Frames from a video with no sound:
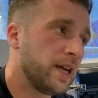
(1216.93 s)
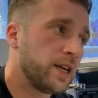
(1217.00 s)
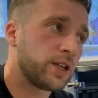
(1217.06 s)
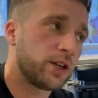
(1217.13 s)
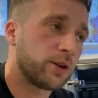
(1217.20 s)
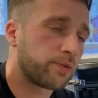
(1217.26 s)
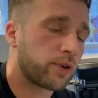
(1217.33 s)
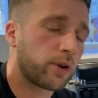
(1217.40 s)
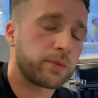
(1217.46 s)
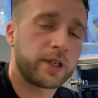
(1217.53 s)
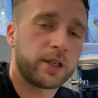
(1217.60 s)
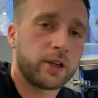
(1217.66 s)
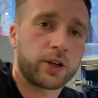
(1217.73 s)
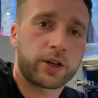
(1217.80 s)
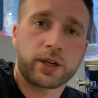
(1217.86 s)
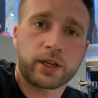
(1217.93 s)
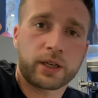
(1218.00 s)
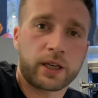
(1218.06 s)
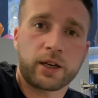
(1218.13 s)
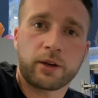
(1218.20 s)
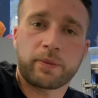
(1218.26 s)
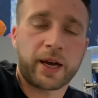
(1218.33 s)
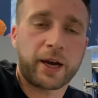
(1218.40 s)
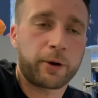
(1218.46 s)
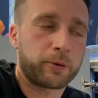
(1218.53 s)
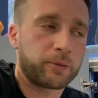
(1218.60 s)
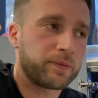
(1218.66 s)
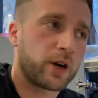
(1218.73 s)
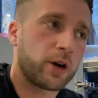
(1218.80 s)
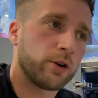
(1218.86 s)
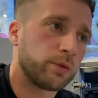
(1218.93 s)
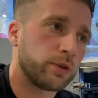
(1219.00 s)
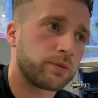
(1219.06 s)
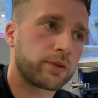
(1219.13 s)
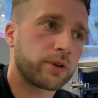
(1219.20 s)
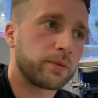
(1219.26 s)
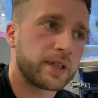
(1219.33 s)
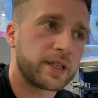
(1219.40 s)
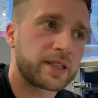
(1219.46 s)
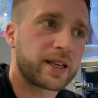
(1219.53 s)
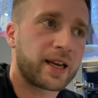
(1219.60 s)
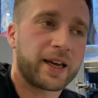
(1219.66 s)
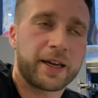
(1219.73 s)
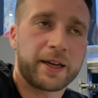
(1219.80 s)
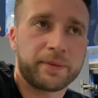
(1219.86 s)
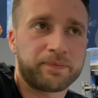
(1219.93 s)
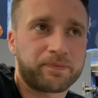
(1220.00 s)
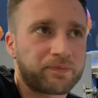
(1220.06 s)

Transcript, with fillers: you're probably looking at about, I would probably say,